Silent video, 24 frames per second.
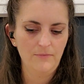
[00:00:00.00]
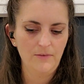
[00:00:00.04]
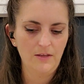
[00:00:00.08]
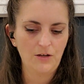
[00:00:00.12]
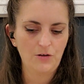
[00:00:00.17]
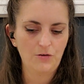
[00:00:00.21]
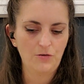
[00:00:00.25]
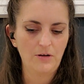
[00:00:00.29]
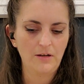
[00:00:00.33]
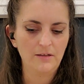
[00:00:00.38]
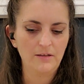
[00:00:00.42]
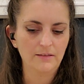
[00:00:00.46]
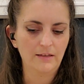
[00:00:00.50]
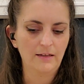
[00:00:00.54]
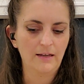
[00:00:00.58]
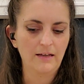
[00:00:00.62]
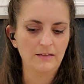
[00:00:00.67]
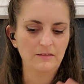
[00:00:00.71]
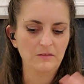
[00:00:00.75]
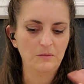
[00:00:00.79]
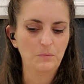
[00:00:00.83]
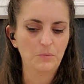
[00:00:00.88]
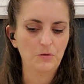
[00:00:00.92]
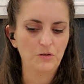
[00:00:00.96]
it creates like
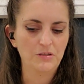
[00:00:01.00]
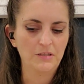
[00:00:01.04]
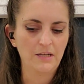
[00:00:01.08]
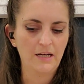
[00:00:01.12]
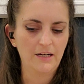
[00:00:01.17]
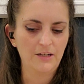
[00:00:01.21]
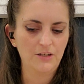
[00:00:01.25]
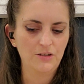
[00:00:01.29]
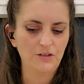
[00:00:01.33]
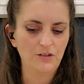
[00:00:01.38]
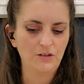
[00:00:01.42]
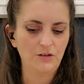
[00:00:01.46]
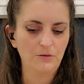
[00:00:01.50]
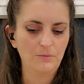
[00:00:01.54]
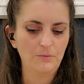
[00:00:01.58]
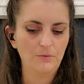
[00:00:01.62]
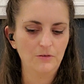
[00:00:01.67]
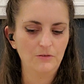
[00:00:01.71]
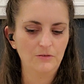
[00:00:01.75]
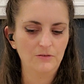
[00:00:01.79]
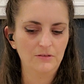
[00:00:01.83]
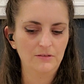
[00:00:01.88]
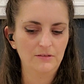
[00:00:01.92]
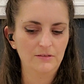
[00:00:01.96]
as a protection
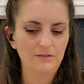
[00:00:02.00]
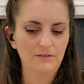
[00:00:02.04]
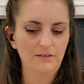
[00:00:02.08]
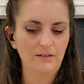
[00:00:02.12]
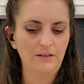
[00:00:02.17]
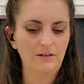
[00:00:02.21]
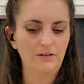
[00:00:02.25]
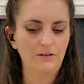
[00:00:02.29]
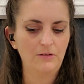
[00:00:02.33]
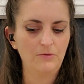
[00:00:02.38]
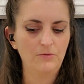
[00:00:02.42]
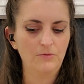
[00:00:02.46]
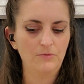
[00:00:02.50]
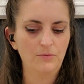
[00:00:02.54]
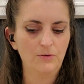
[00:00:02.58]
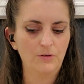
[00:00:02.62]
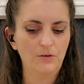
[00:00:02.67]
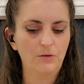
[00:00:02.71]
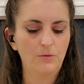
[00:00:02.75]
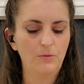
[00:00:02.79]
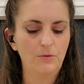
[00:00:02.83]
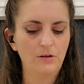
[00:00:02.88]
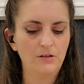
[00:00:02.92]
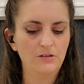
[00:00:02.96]
almost, for
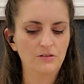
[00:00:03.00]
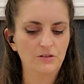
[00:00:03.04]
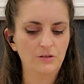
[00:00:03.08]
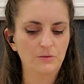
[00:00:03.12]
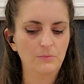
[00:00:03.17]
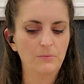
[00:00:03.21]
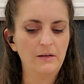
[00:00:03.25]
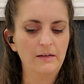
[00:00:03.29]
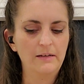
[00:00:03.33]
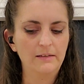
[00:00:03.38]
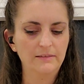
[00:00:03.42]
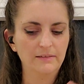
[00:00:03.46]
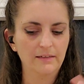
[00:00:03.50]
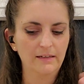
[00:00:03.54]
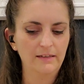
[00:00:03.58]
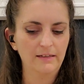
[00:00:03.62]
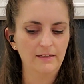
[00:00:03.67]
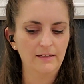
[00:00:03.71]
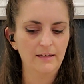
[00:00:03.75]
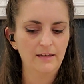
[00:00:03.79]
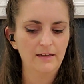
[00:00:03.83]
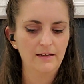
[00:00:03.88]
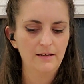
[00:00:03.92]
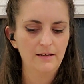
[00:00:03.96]
the oyster, but it's like,